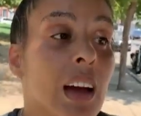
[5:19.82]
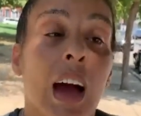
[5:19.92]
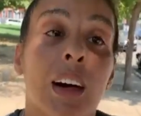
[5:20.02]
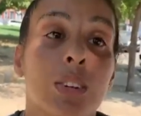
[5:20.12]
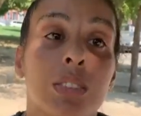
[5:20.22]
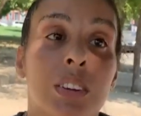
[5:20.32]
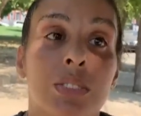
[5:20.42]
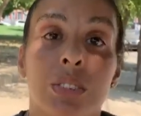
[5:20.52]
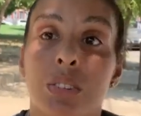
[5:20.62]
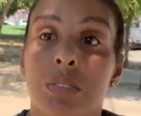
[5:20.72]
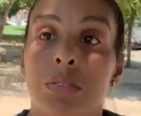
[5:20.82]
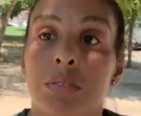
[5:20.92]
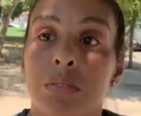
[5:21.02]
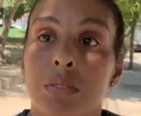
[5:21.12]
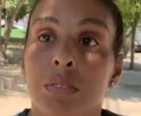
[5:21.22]
I don't think so.
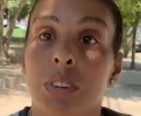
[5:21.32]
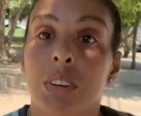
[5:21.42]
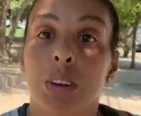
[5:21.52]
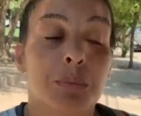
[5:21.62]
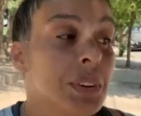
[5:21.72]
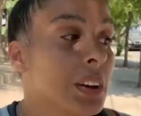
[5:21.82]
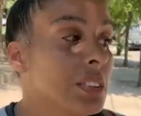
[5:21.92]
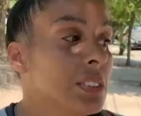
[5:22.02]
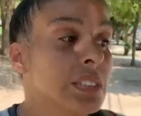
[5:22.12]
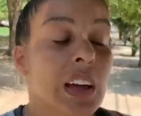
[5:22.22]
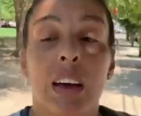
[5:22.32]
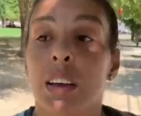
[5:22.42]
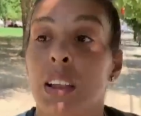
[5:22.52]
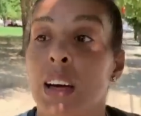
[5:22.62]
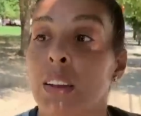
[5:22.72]
Because it's not
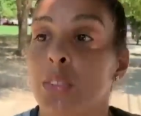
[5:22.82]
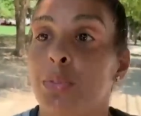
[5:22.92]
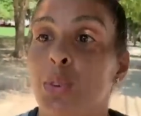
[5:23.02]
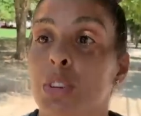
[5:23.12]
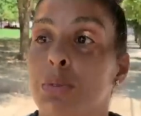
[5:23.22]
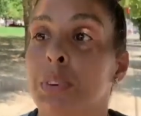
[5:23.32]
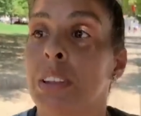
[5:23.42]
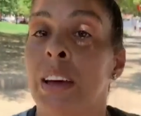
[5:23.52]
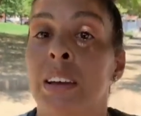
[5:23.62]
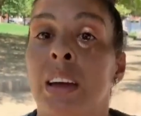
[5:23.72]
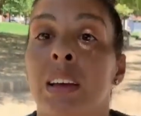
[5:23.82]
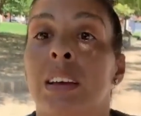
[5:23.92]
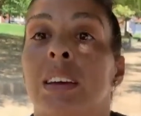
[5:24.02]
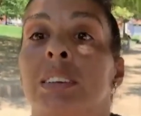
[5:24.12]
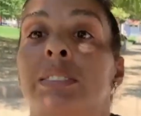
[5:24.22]
a lot of enforcement. Like,
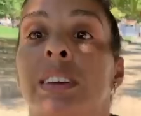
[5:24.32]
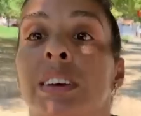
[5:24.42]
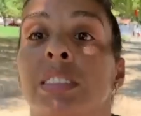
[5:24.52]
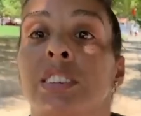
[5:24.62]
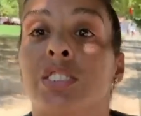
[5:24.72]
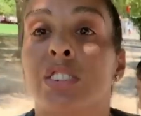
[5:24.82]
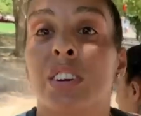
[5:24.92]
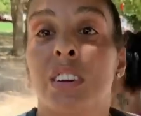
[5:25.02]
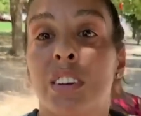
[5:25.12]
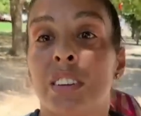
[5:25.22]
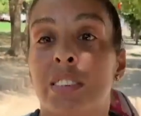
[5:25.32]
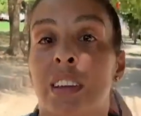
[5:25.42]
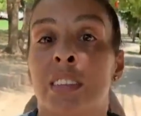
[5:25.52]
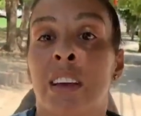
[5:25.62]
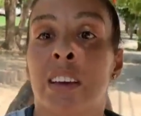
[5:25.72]
see, the shit is
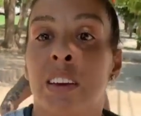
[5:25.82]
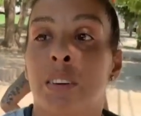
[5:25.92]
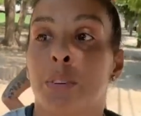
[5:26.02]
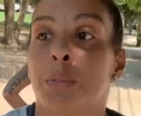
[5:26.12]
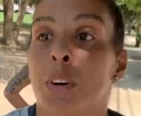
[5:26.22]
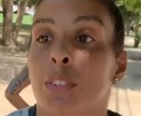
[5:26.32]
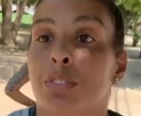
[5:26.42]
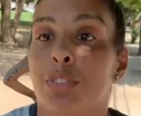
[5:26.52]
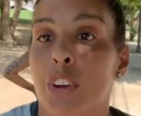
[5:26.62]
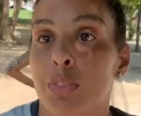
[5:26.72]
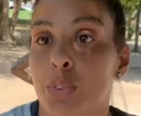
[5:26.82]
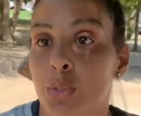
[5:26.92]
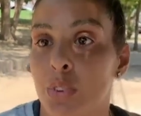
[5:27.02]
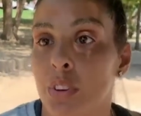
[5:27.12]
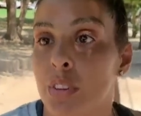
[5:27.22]
that they give them free food.
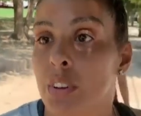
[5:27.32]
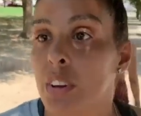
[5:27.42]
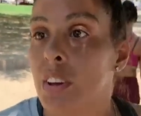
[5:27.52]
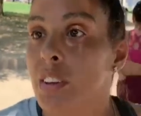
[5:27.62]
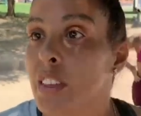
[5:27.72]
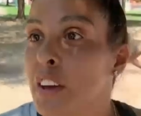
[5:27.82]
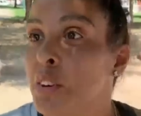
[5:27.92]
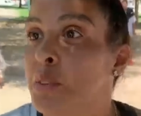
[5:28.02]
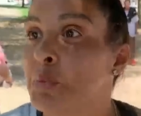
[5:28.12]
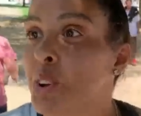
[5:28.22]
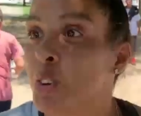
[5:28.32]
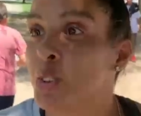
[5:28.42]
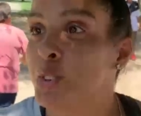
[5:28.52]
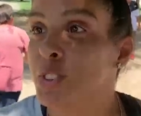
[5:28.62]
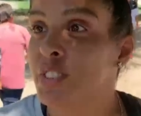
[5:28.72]
Mm -hmm. They give them
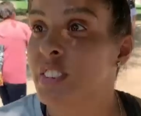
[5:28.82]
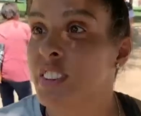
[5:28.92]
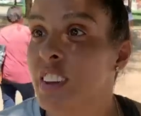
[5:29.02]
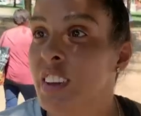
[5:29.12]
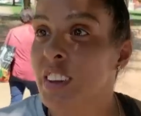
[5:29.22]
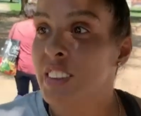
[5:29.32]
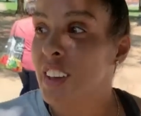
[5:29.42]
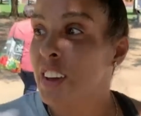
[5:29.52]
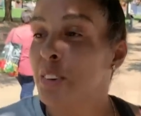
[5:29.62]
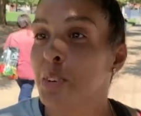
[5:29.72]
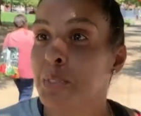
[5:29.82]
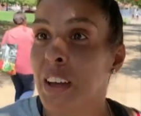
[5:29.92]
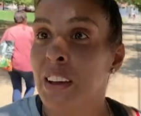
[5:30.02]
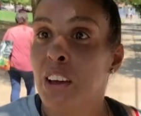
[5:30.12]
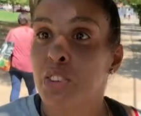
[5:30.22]
clothes. Mm. They give them
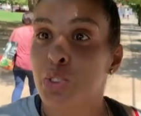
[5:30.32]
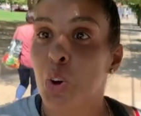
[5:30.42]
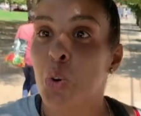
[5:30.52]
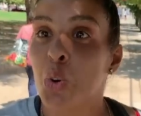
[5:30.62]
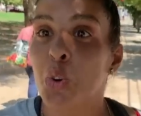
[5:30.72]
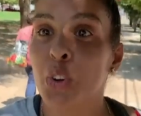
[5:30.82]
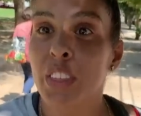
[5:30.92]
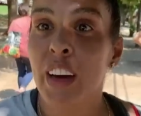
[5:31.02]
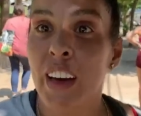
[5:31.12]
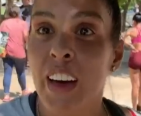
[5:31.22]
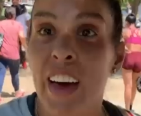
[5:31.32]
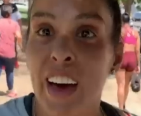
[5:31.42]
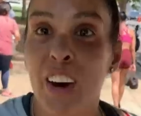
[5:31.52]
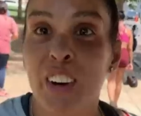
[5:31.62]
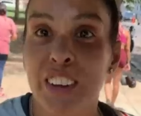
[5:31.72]
like so, so they who can live the out hell
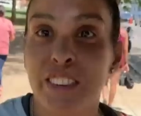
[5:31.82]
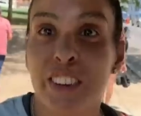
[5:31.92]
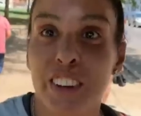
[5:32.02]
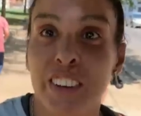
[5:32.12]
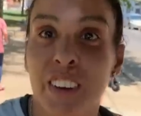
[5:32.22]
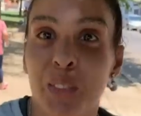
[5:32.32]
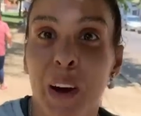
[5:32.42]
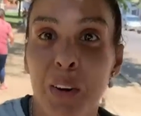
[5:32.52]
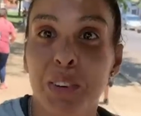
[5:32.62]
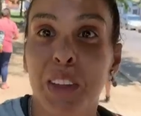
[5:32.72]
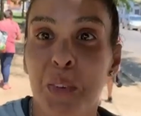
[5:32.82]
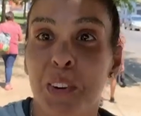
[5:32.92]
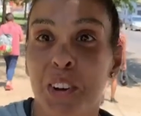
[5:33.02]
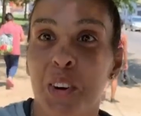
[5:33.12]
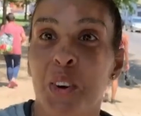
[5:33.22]
here. Is gonna why would they
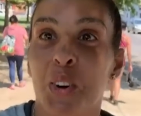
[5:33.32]
want to go?